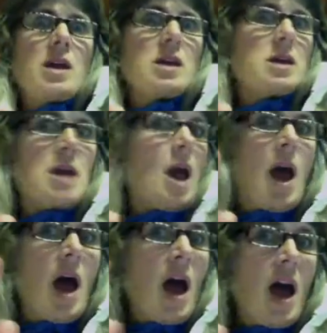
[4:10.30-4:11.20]

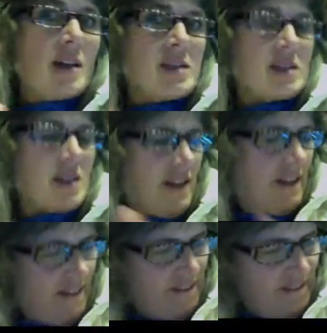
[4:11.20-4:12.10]
Yes,
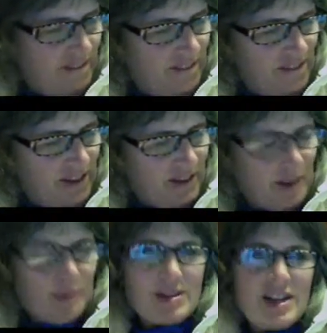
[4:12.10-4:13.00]

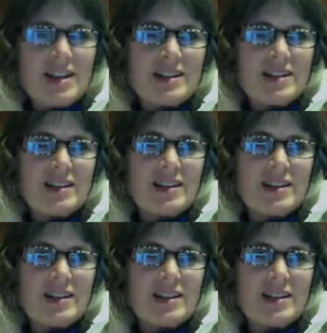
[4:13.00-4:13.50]
50%.